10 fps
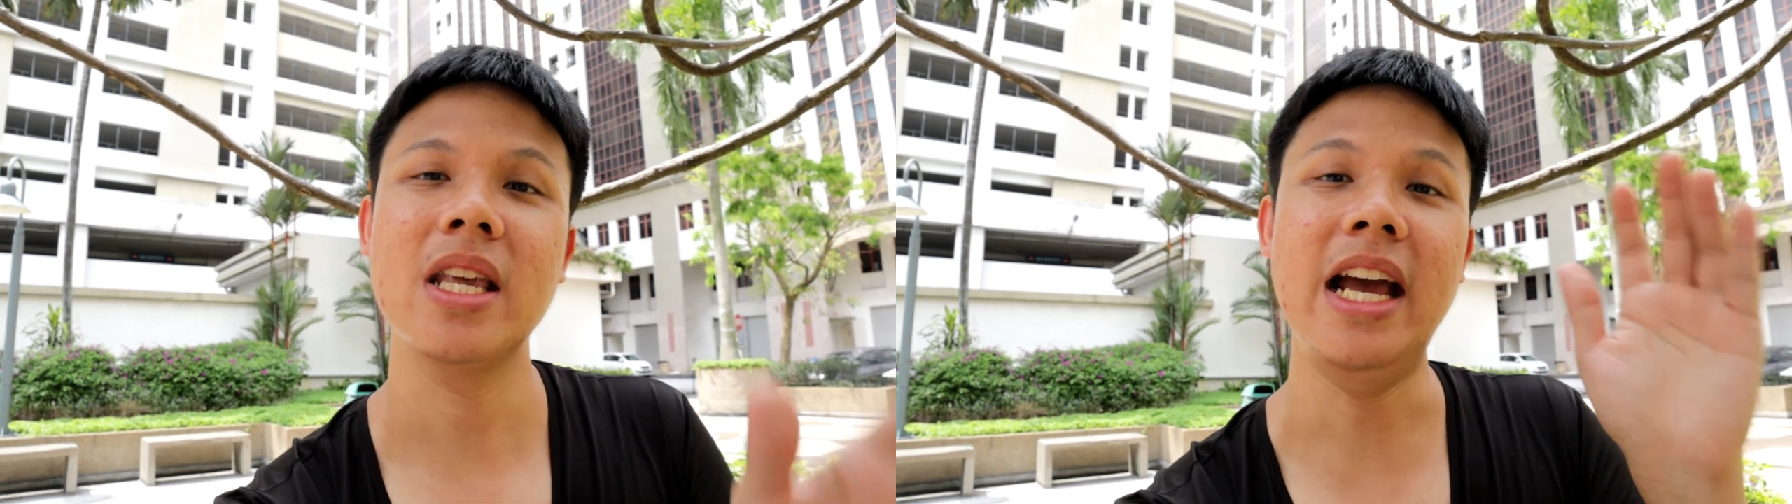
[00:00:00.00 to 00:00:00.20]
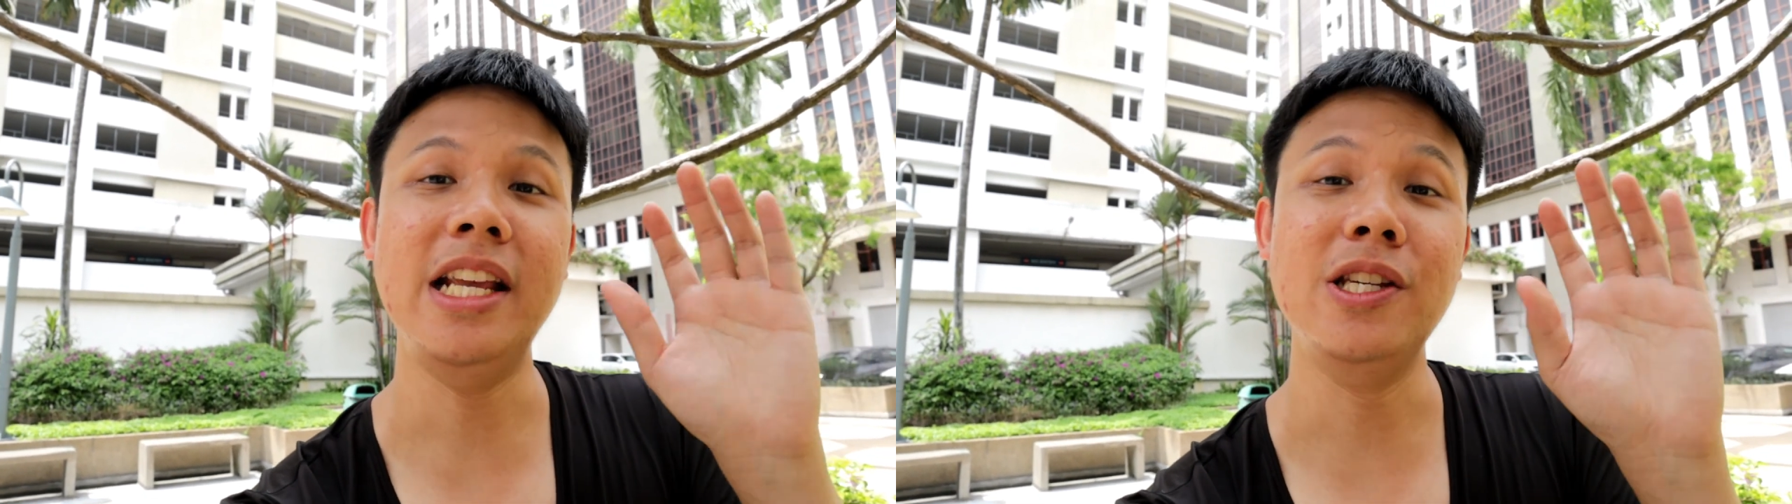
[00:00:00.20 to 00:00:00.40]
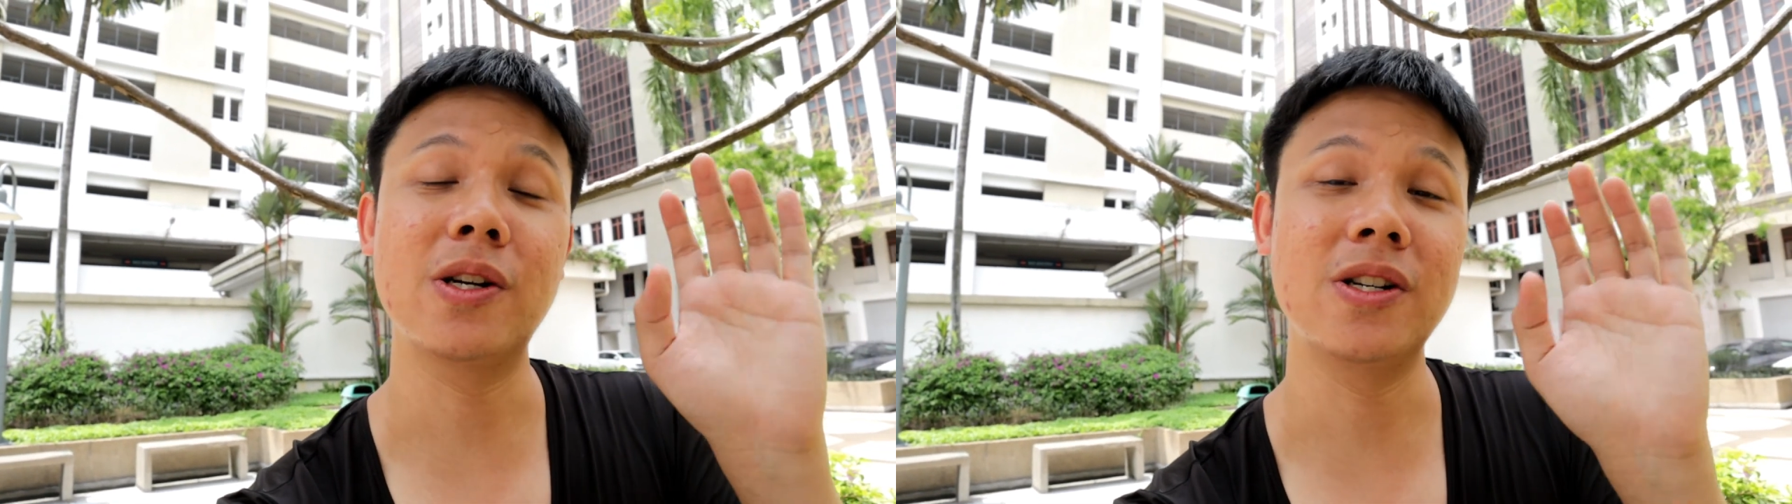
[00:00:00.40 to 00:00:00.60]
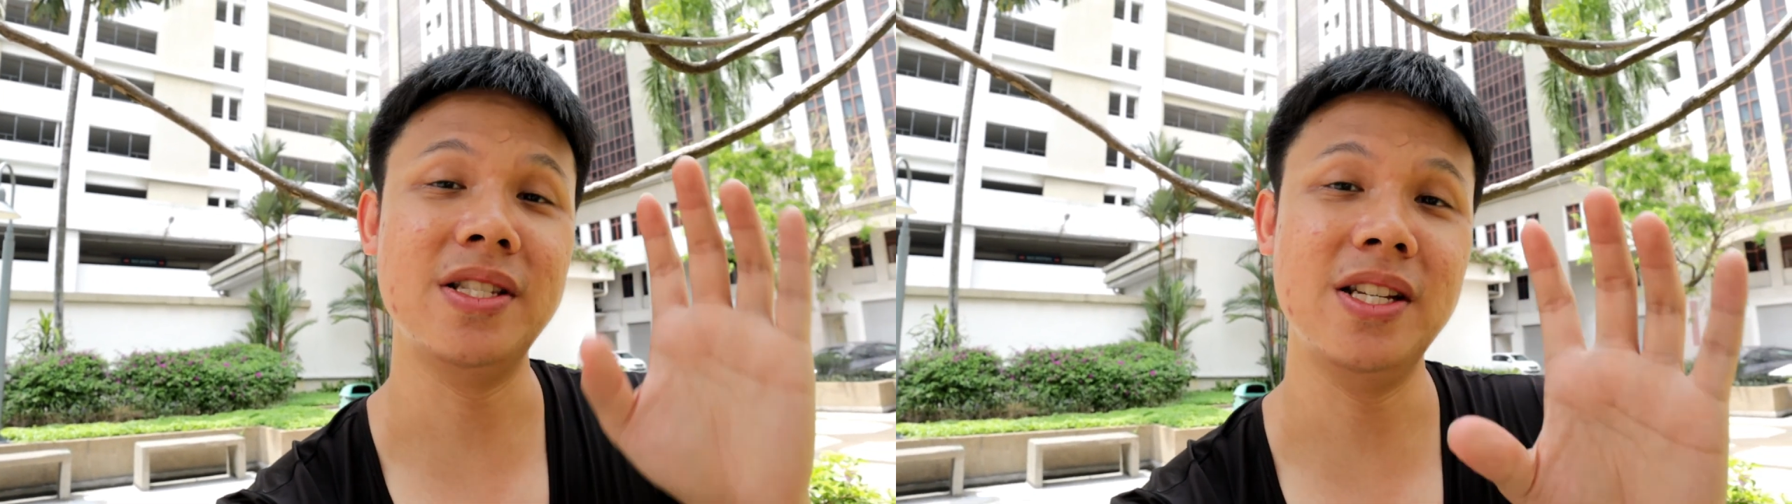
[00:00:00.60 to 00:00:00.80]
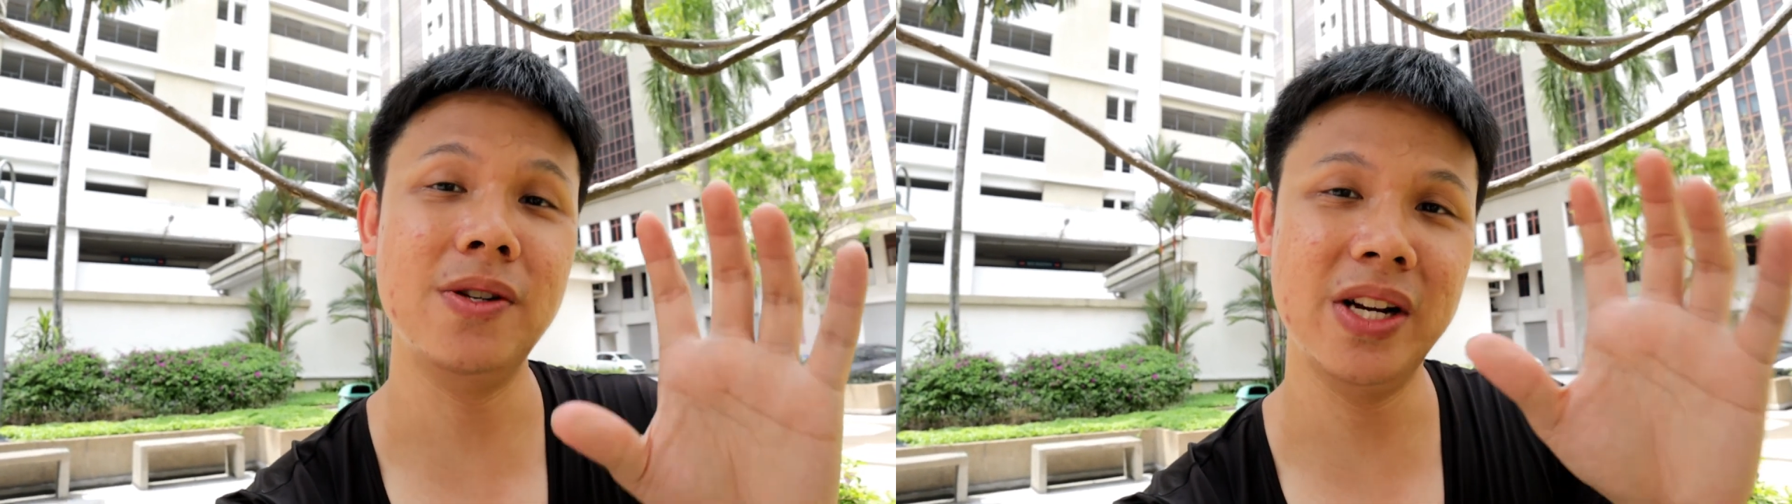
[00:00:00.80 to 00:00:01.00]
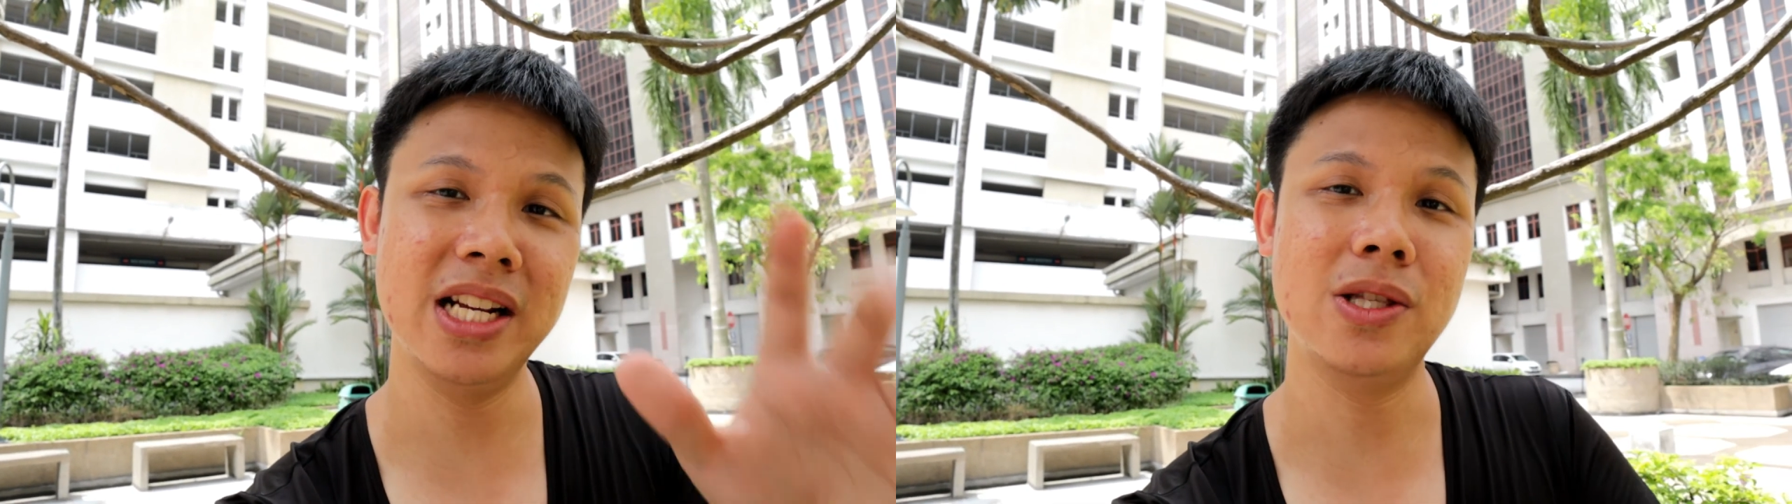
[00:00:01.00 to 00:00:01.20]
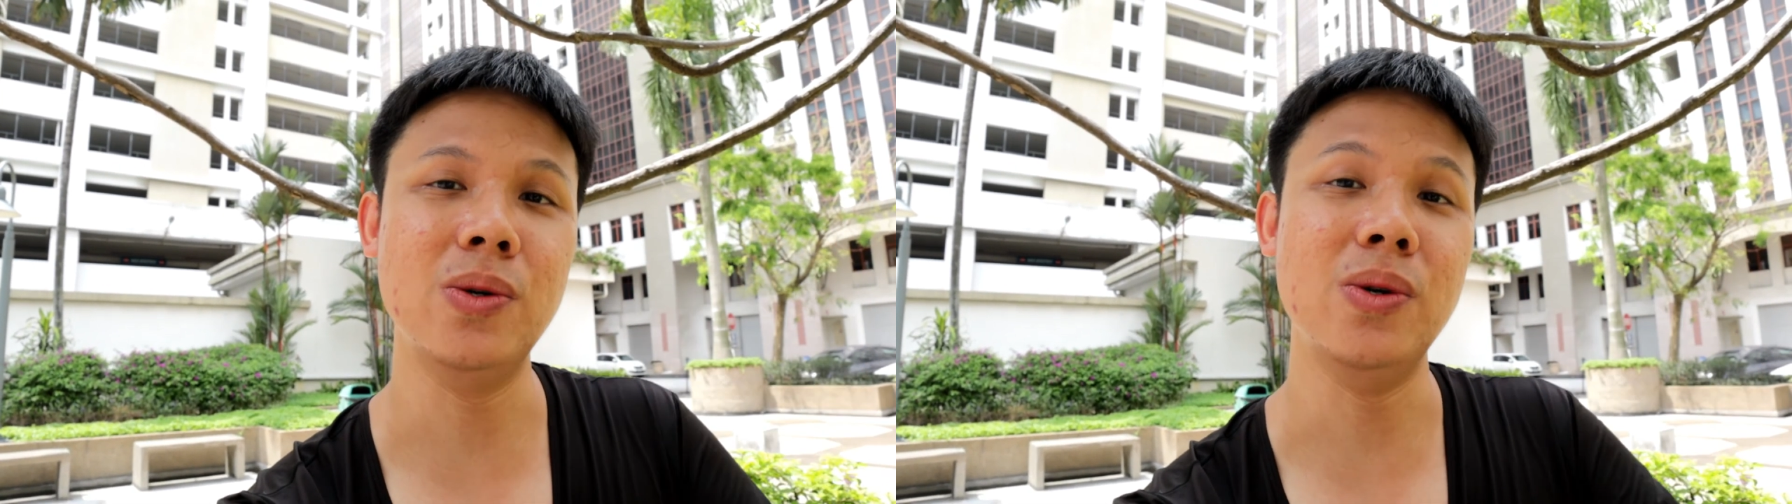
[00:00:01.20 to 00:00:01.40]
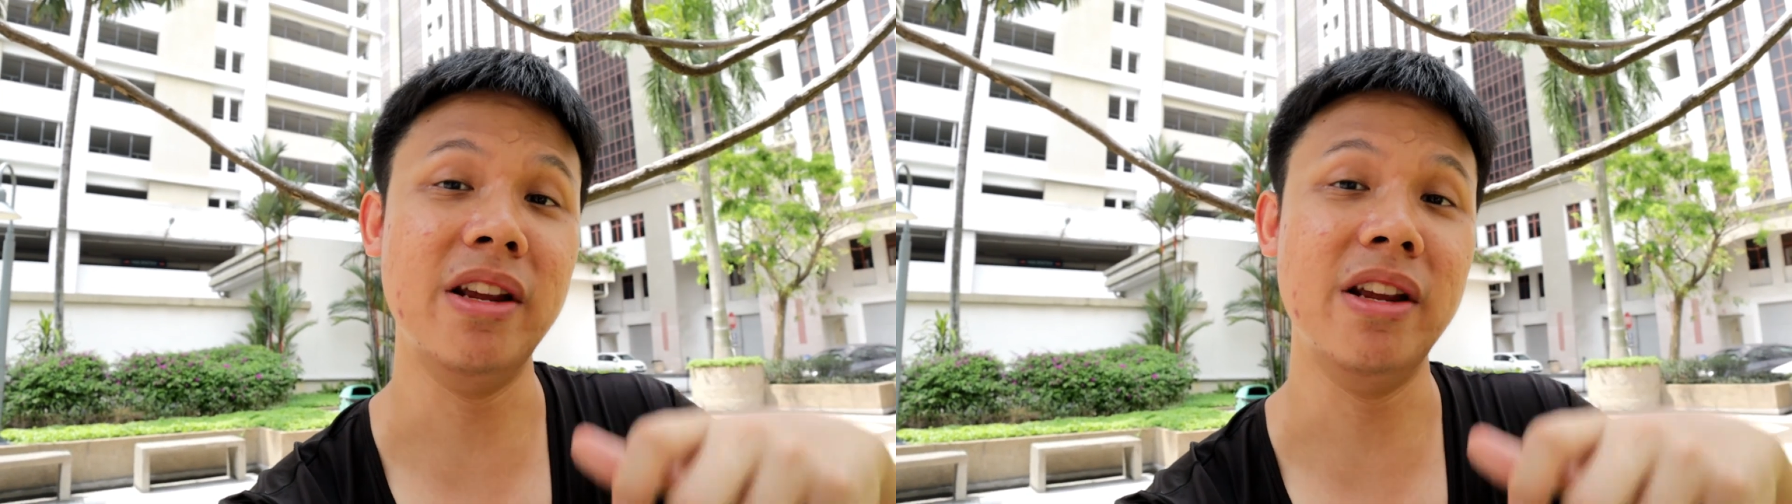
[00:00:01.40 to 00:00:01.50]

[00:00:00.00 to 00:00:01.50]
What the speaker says: and you're considering to